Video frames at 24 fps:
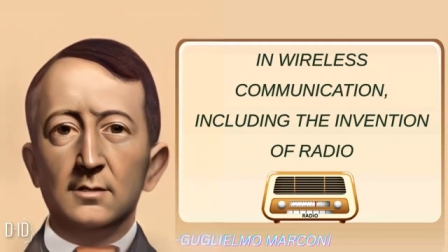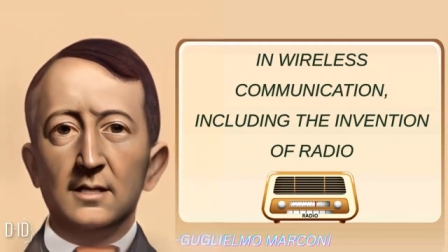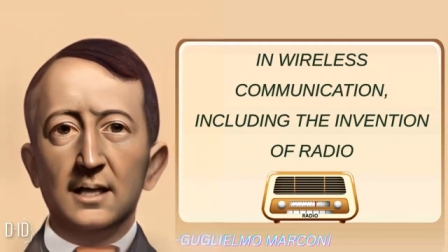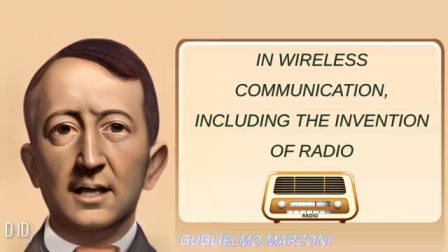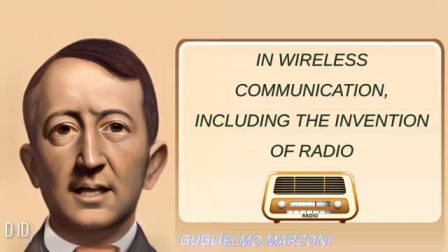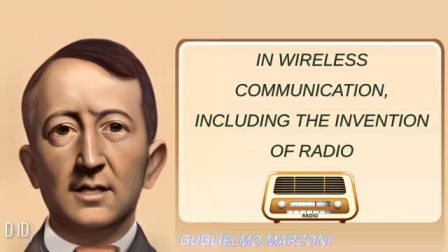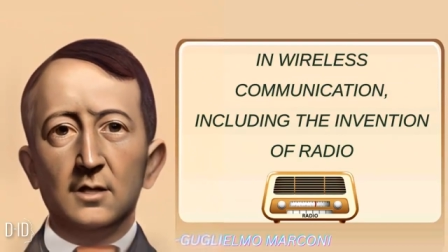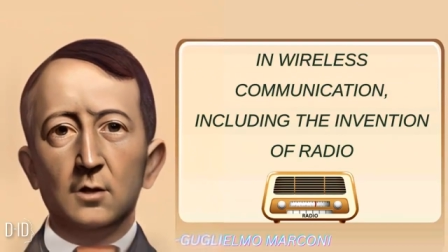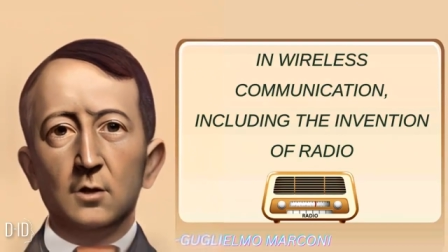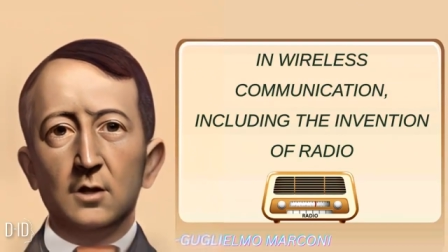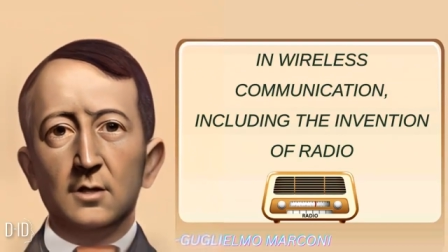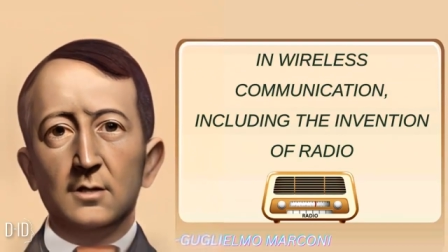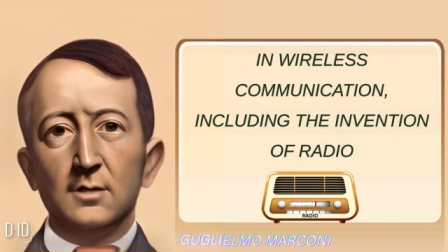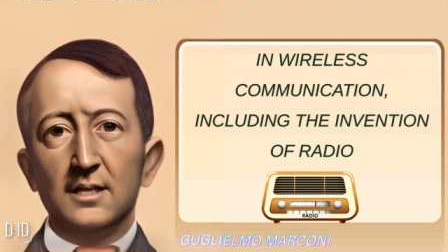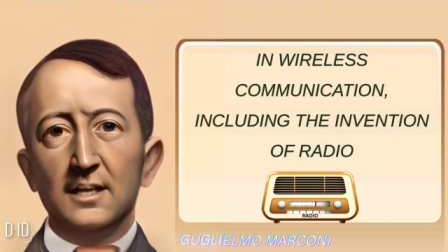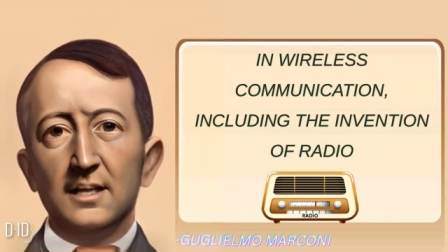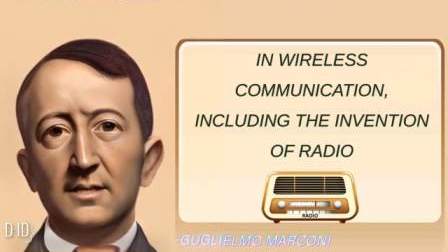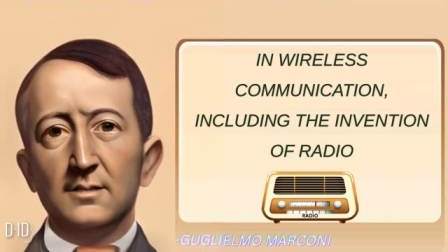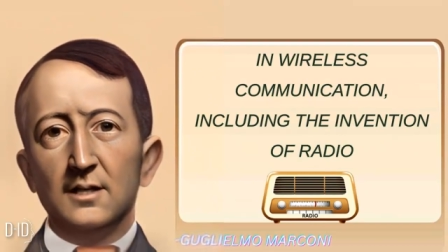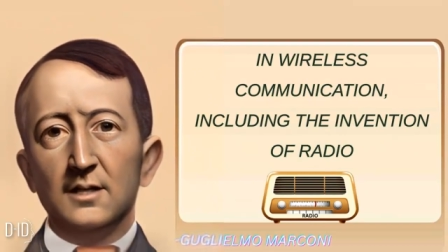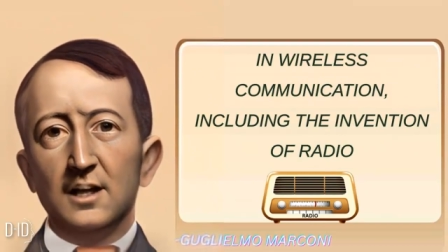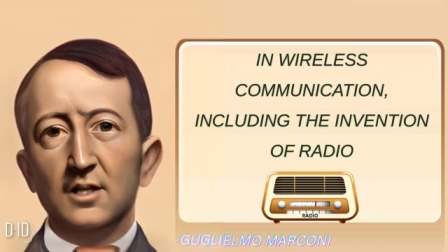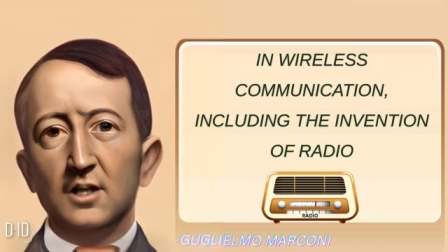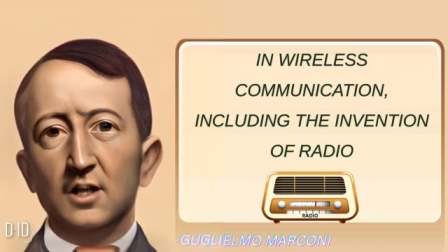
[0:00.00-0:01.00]
including the
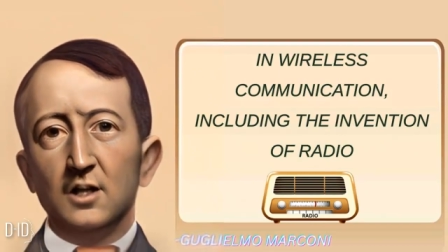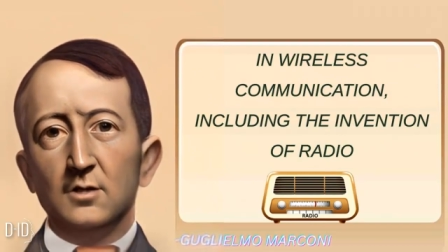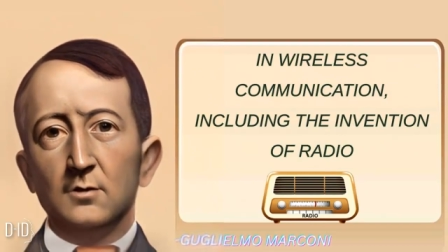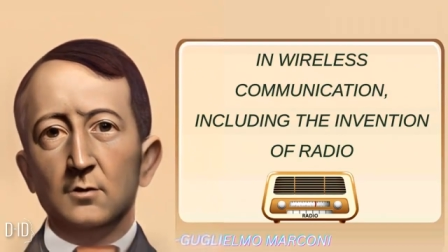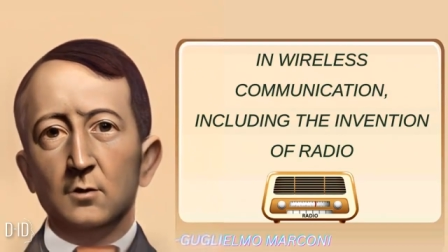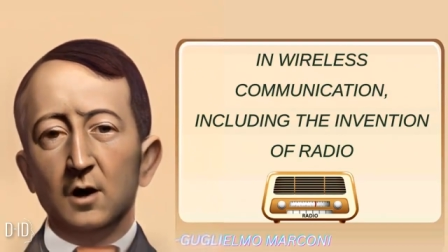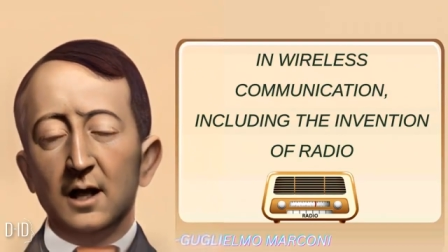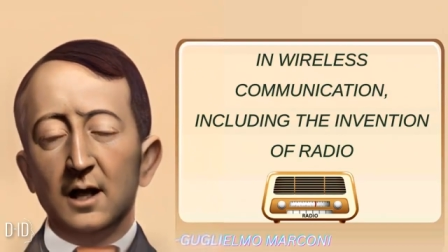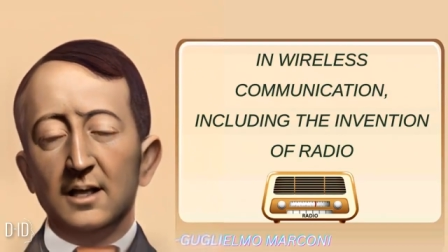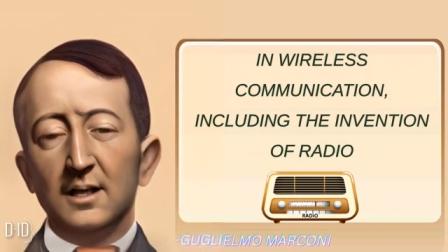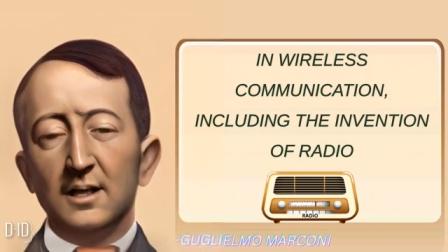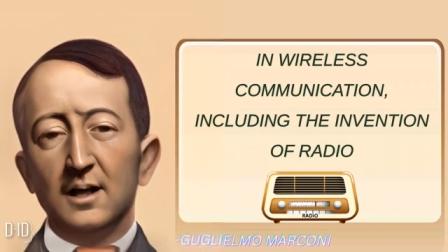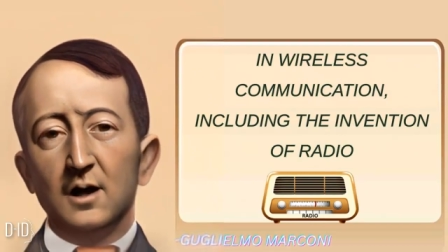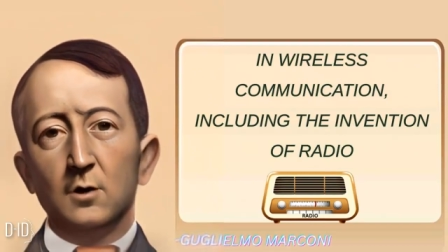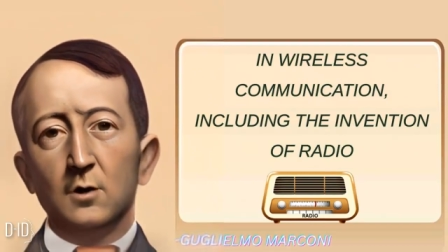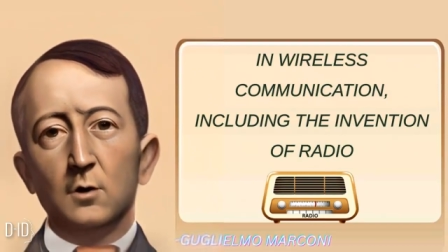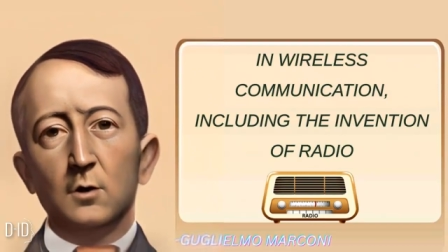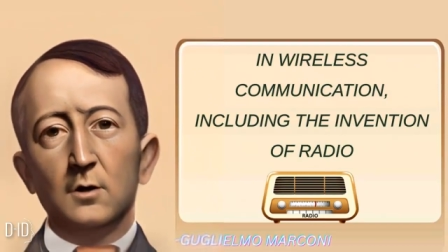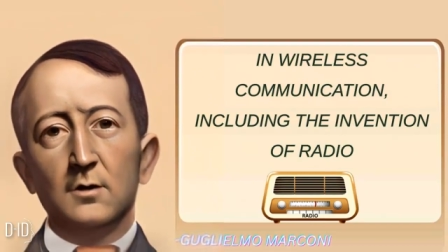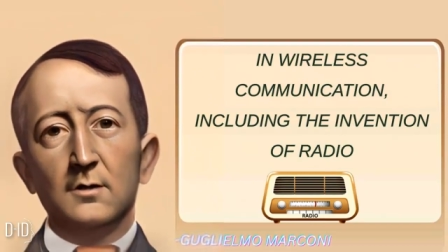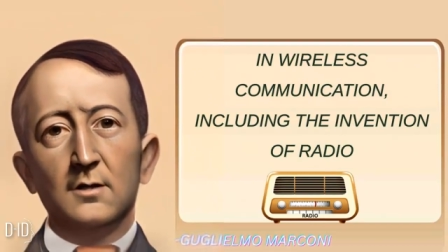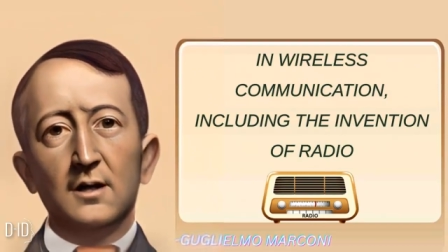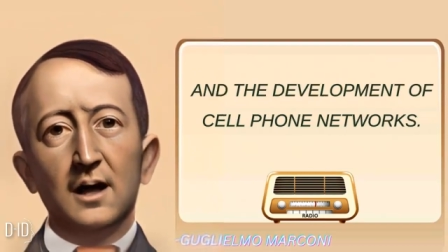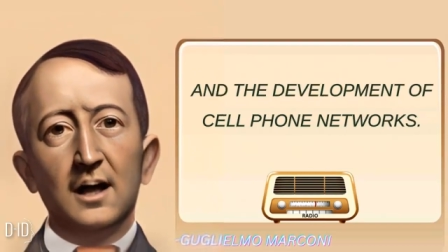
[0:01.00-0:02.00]
invention of
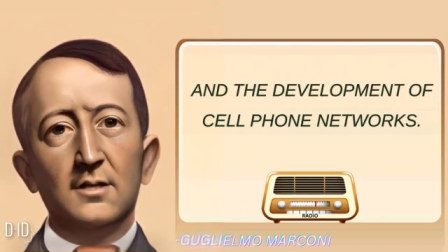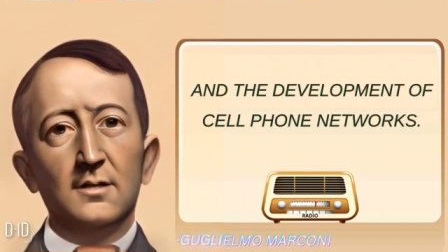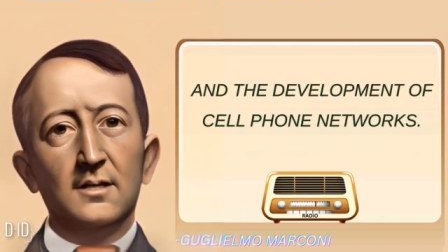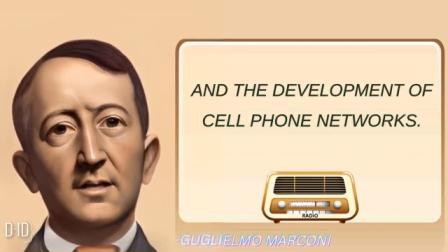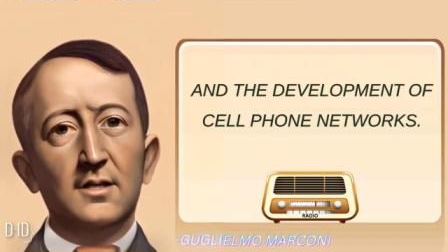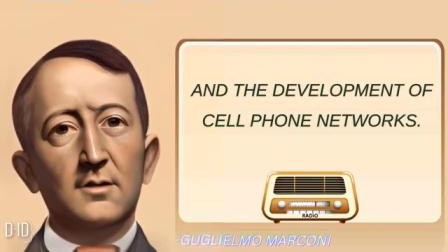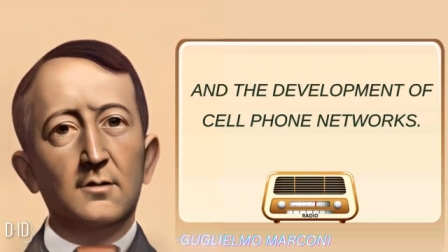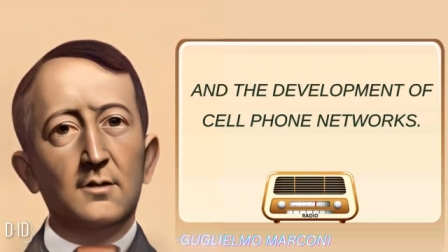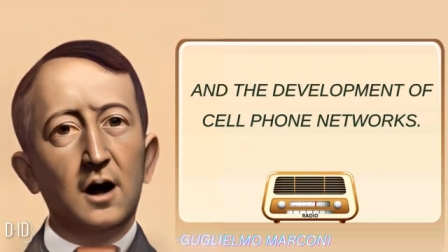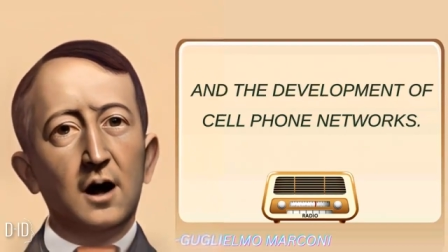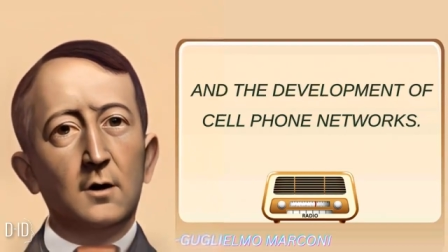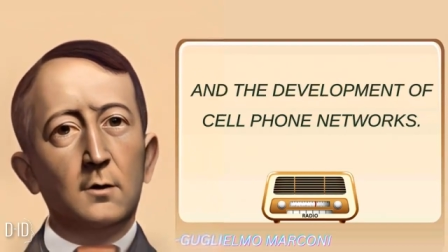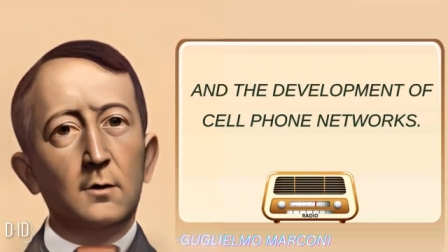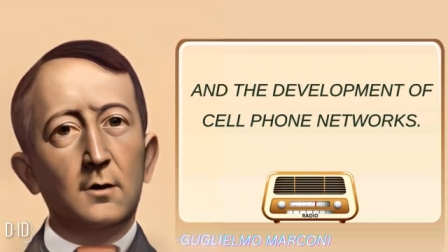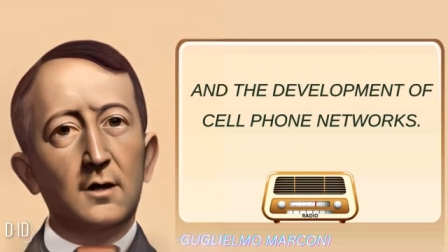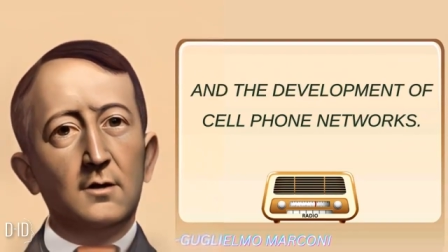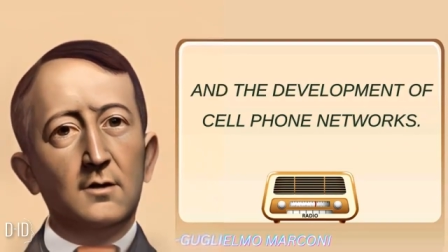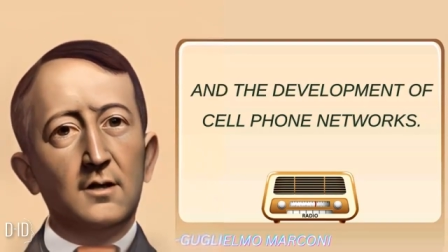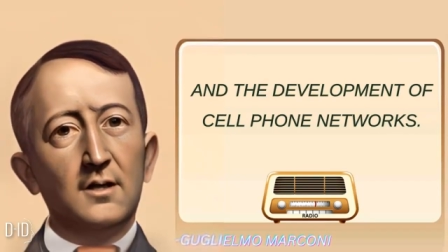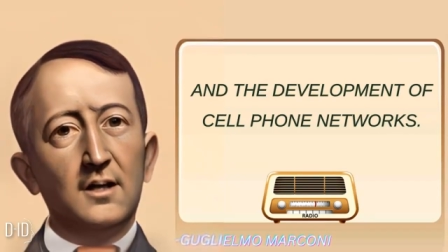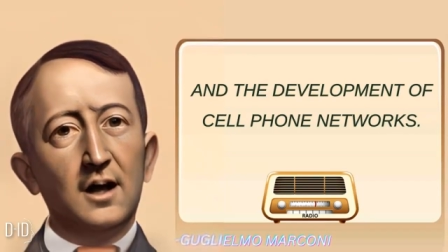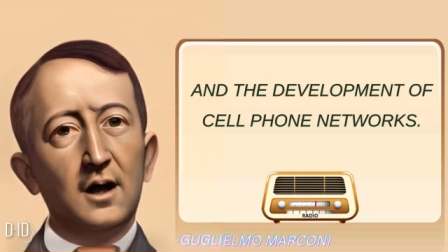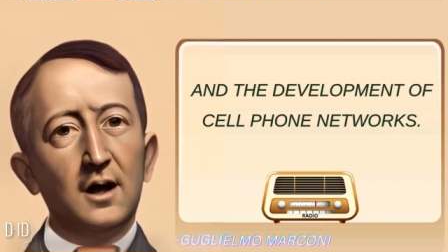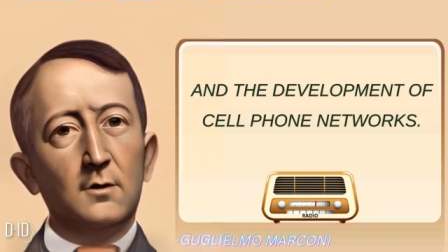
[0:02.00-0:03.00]
radio and the development
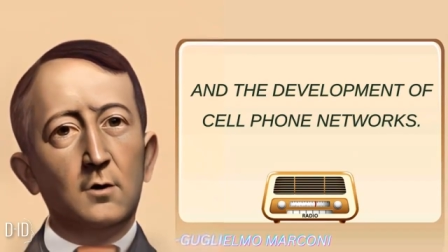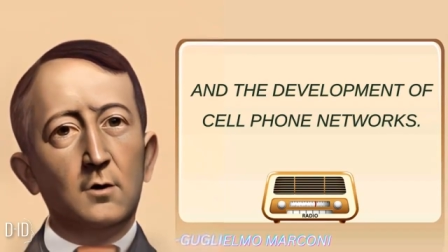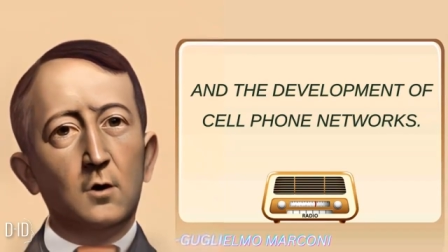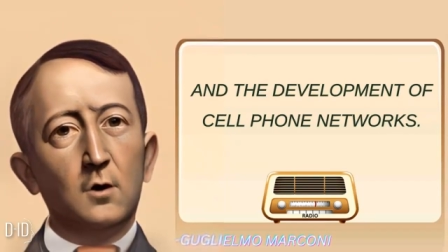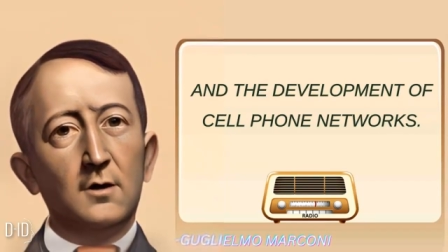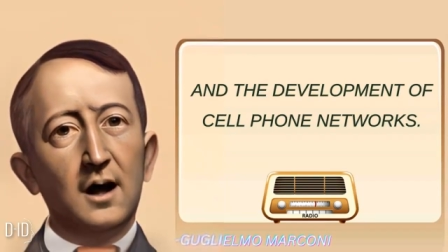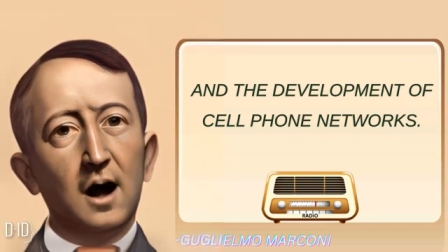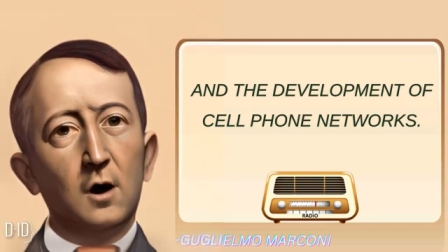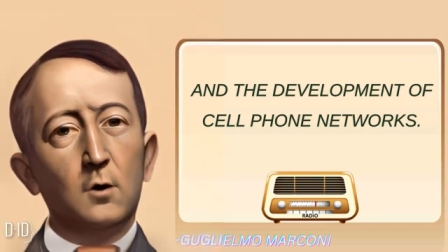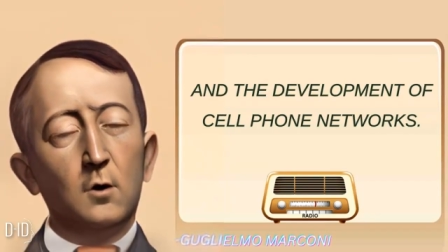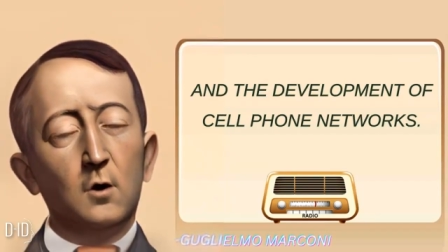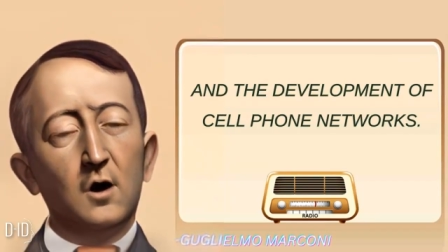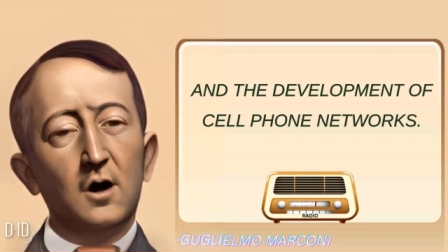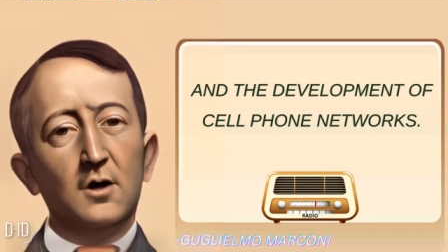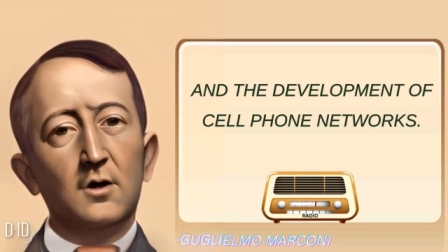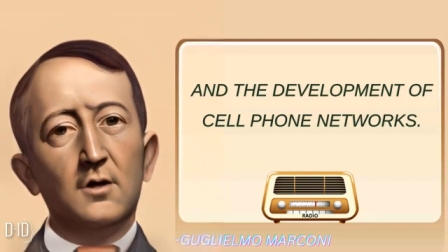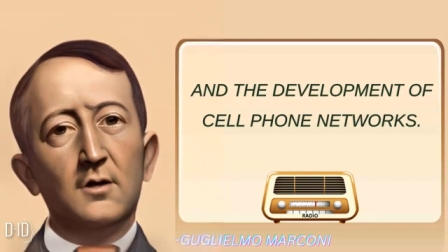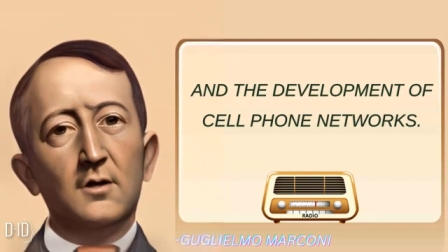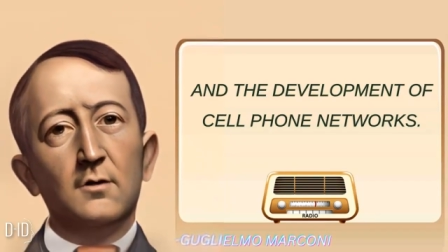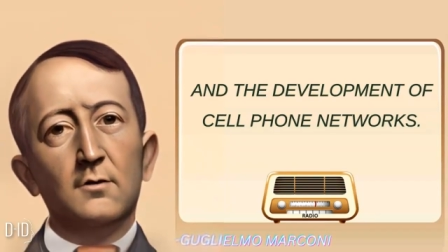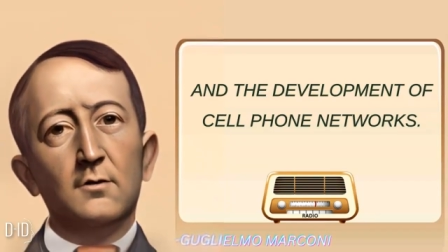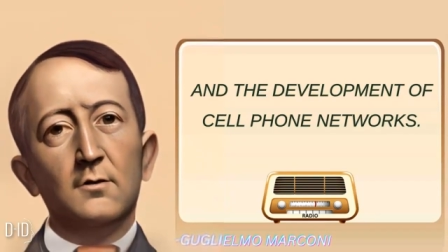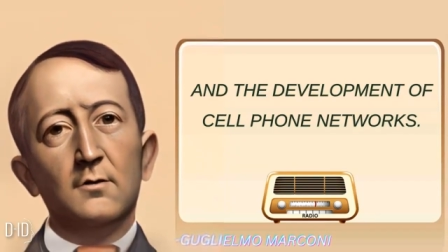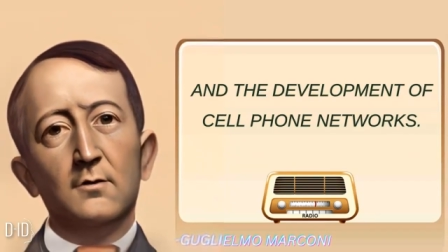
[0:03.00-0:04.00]
of cell phone
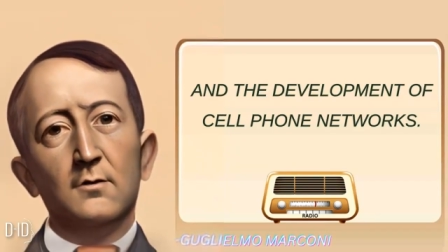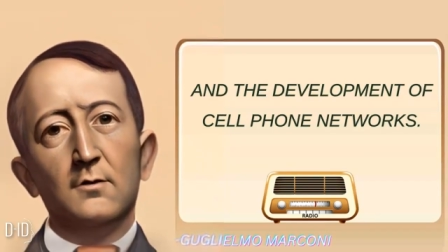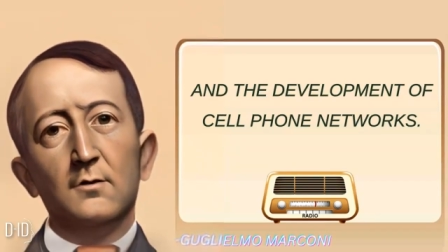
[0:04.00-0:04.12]
networks.